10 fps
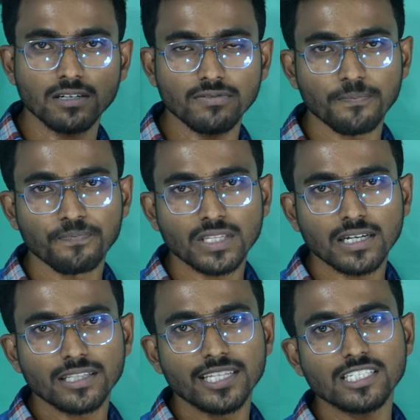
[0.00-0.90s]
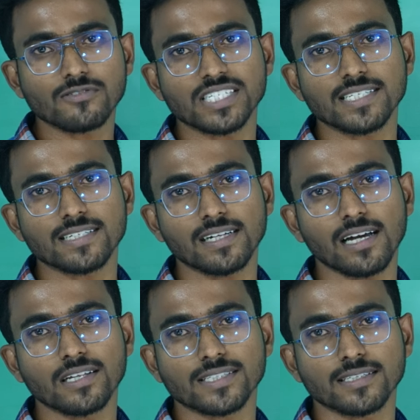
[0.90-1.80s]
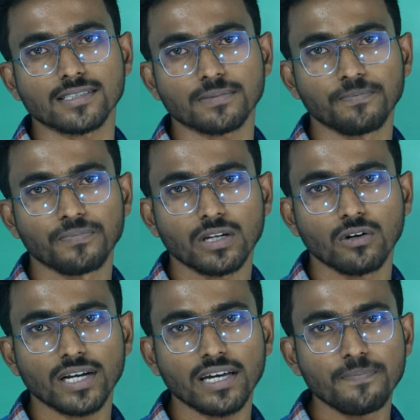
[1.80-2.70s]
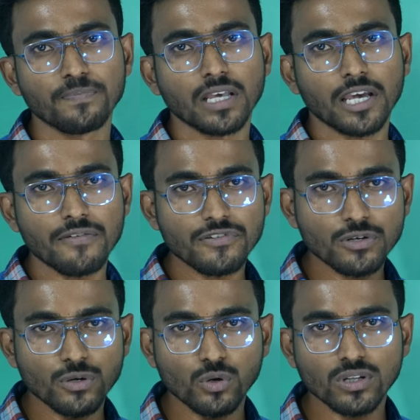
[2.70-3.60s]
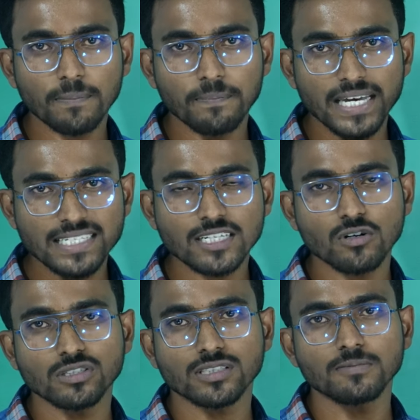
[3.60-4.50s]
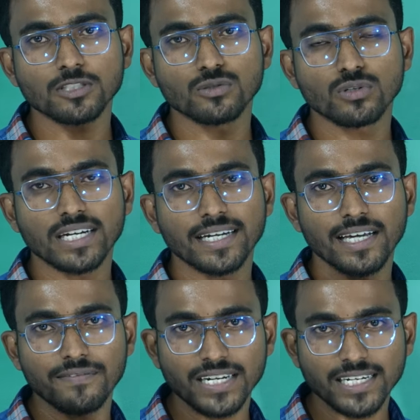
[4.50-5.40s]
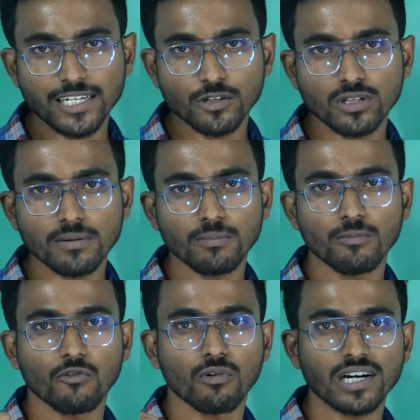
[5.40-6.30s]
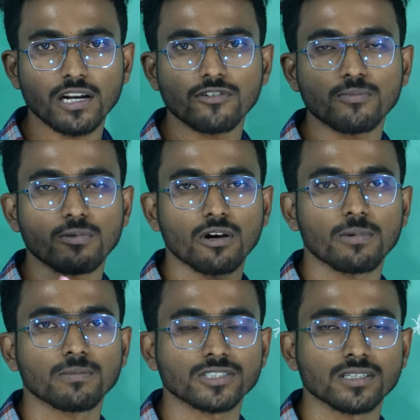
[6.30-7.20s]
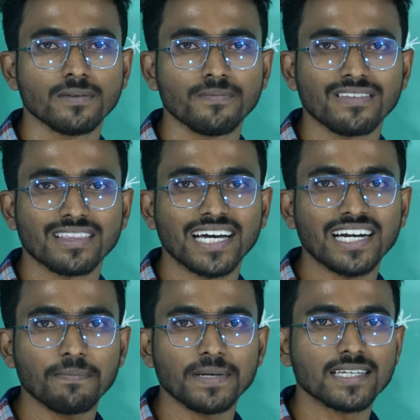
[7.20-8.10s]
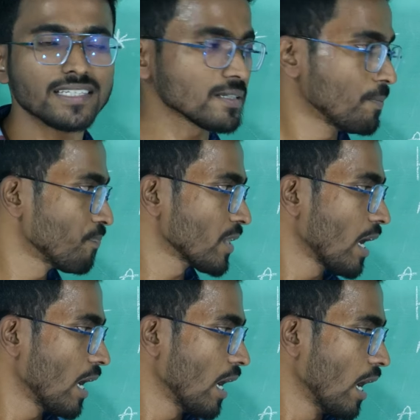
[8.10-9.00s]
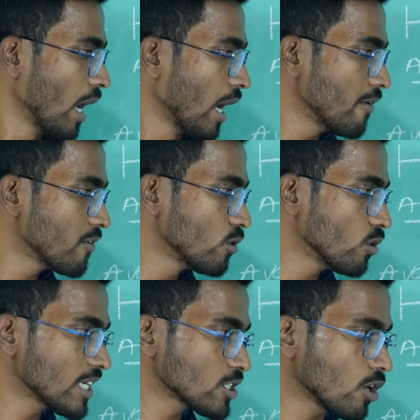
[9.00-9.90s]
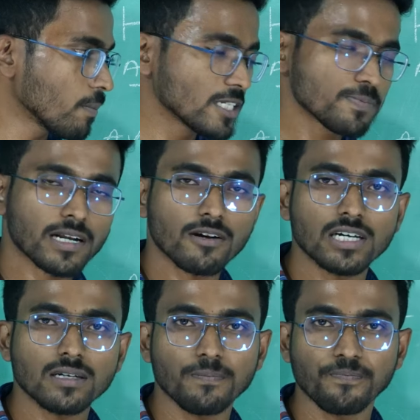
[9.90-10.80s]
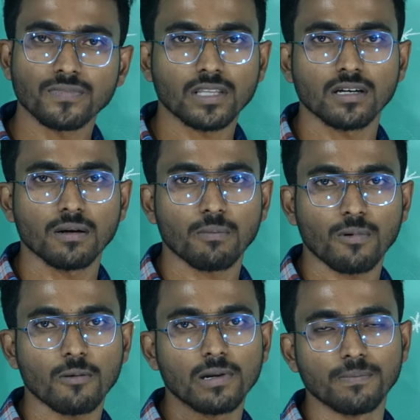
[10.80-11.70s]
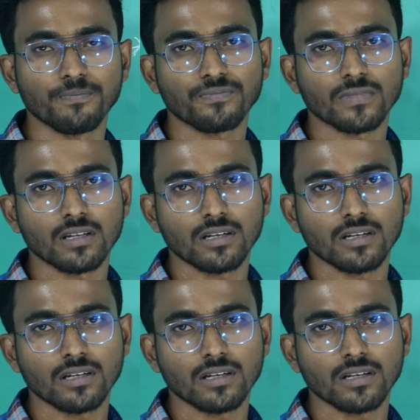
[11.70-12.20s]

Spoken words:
of these questions and answers. Okay, if you know the basic concepts, you can definitely do the wonderful problems. That means if you know the stoppage per hour problem,